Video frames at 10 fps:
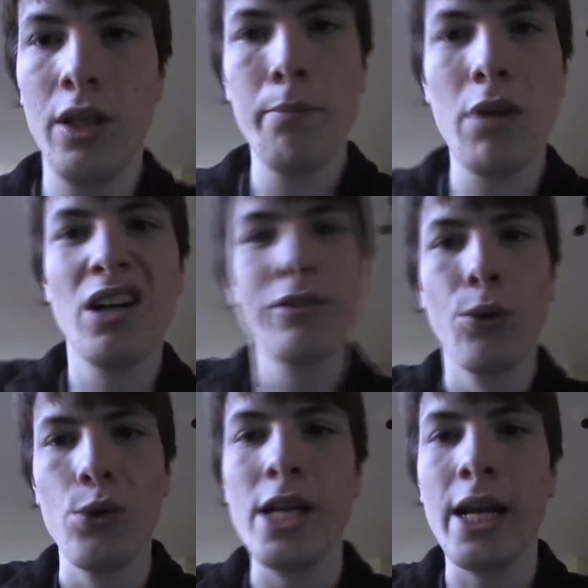Mark
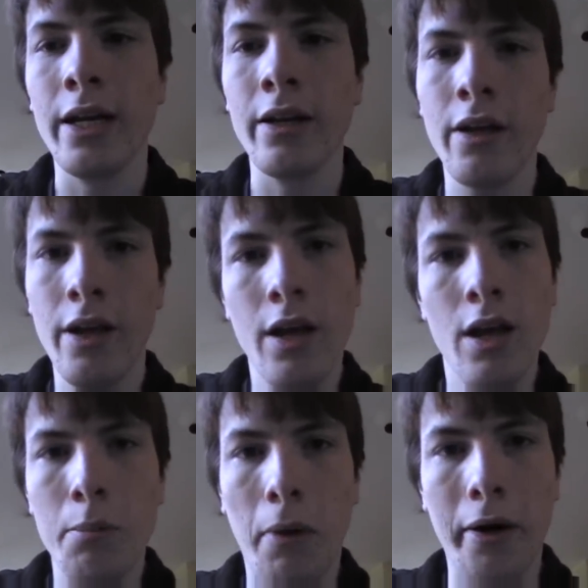14
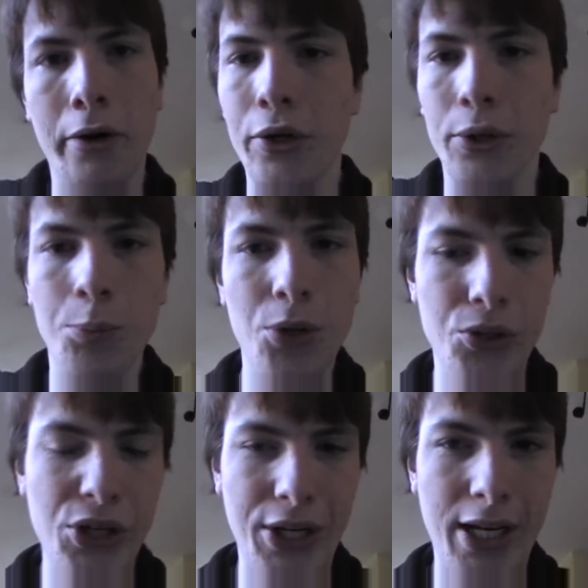
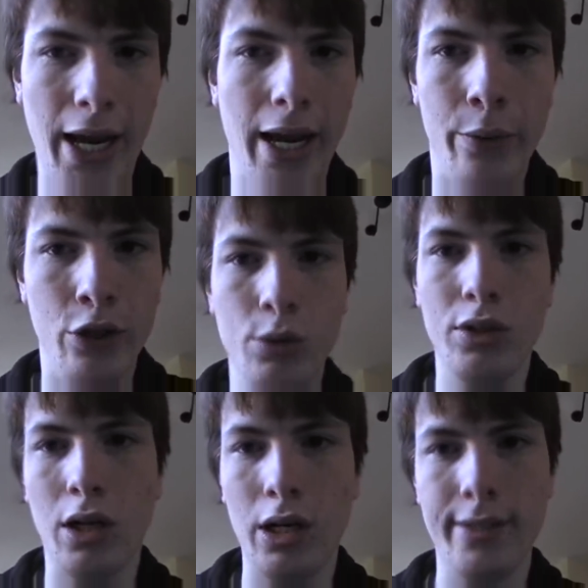microcomputing kit, which was
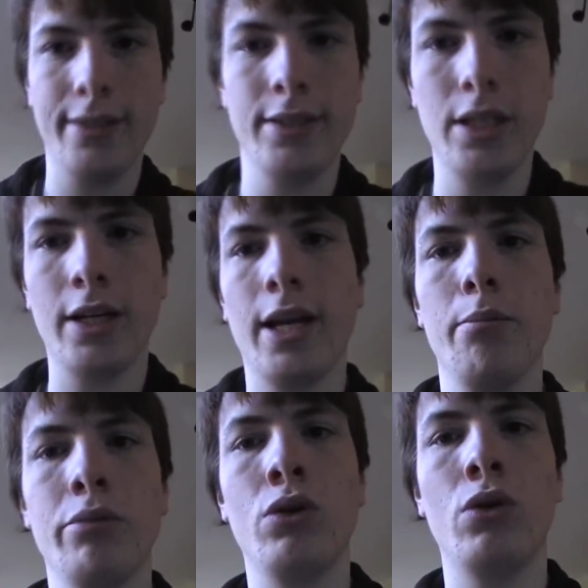like a little
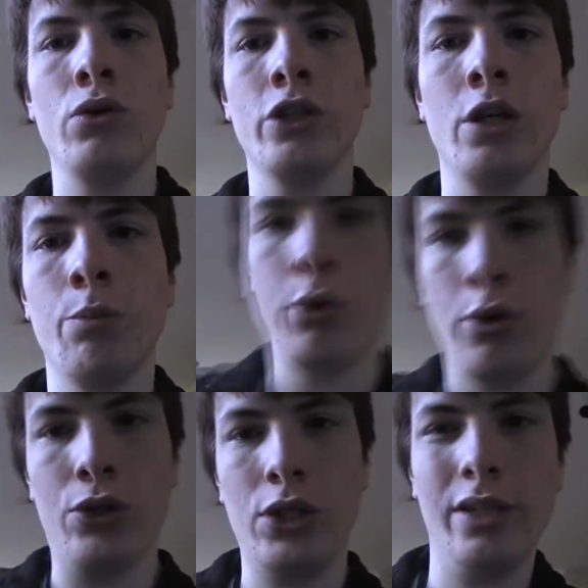circuit board,
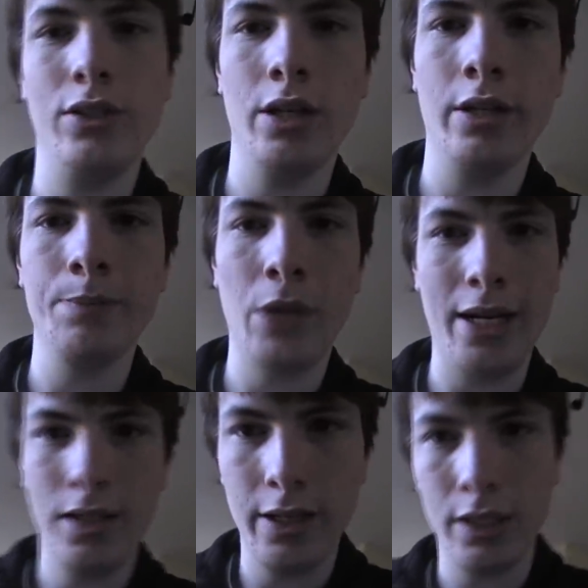processor,
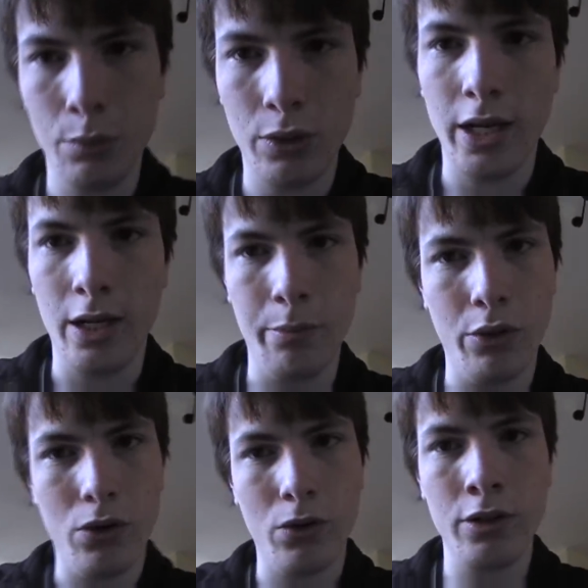hexadecimal
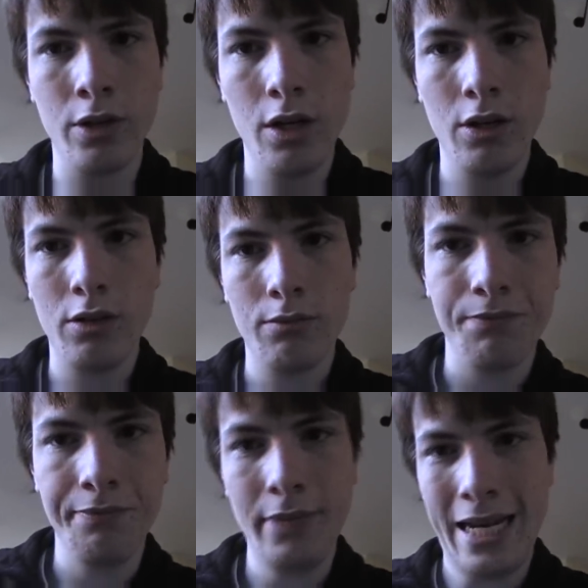keyboard,
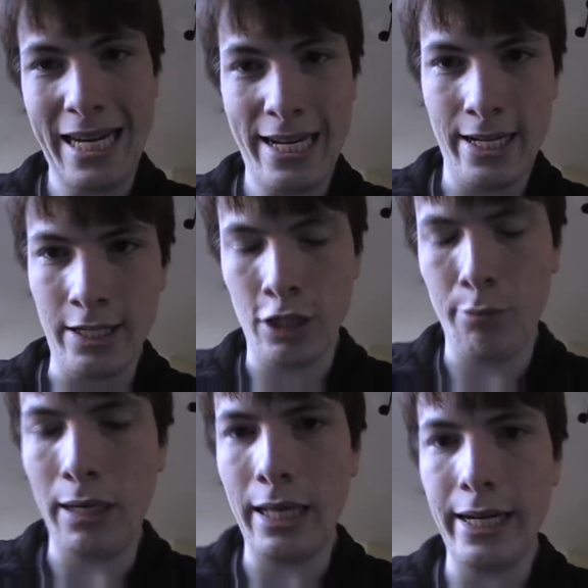LED
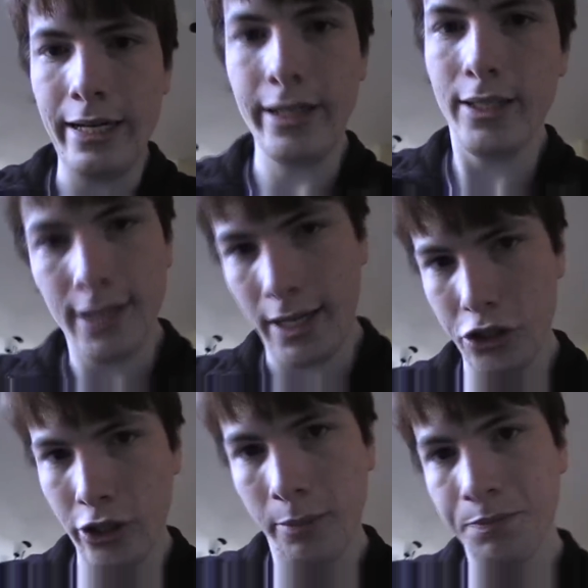display,
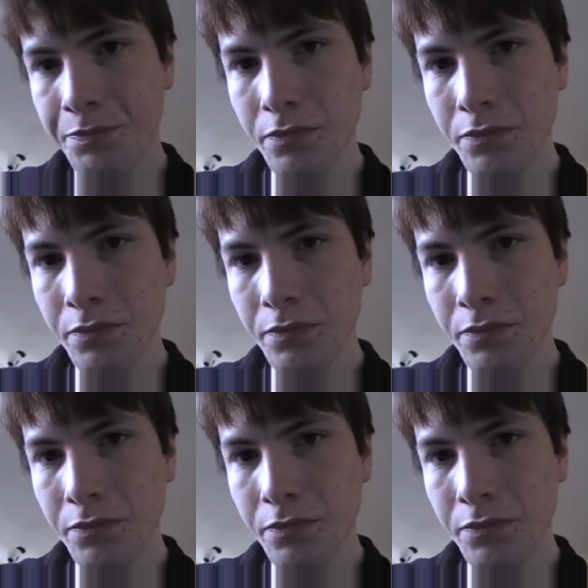etc.